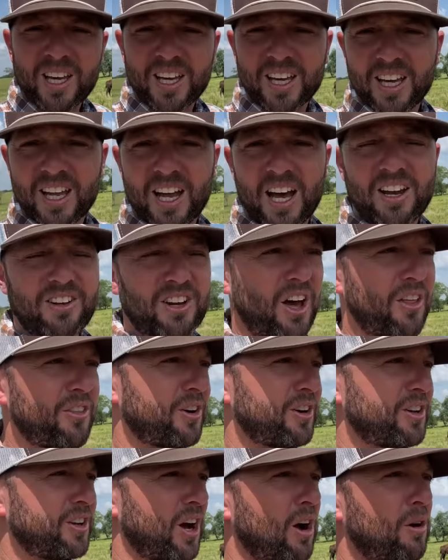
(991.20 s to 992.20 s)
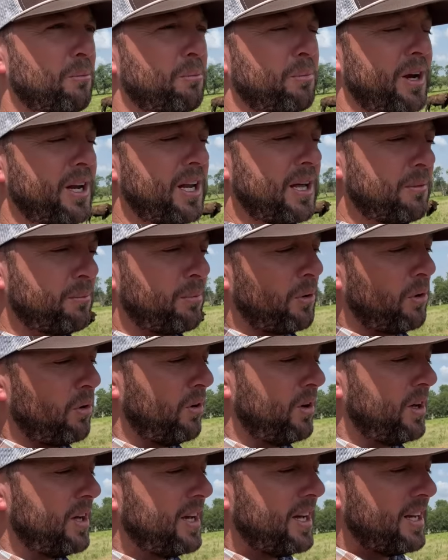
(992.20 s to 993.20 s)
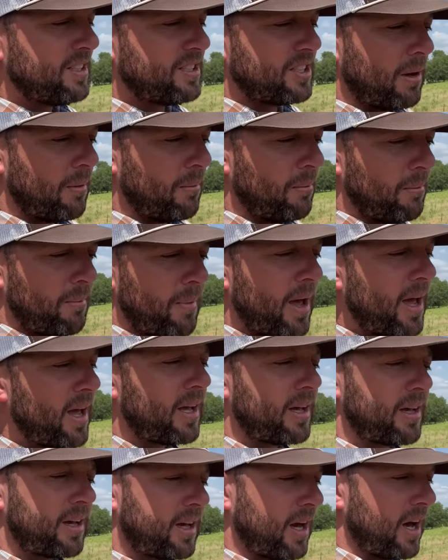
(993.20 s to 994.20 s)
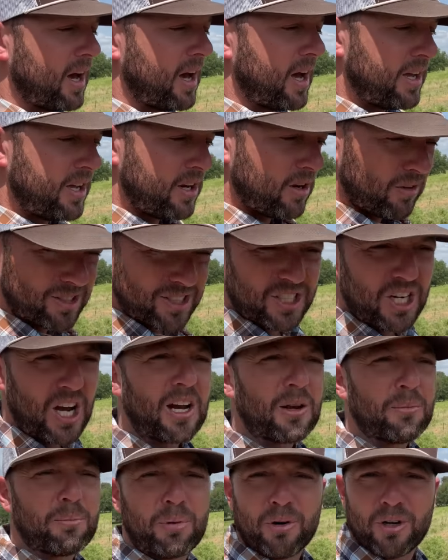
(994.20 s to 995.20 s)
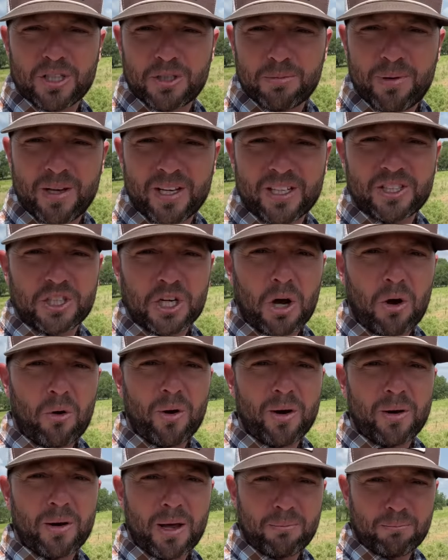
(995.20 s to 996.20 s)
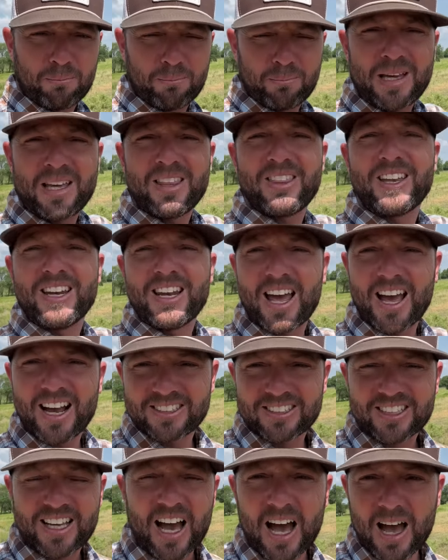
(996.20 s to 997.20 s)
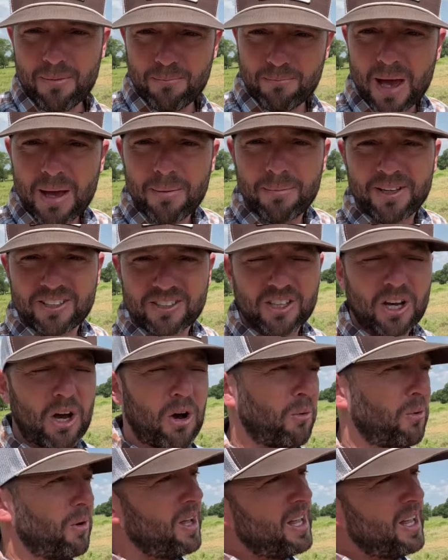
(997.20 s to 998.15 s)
get another young breeding bull to make, uh, you know, try to push Big Joe and, and be the next guy? Maybe so.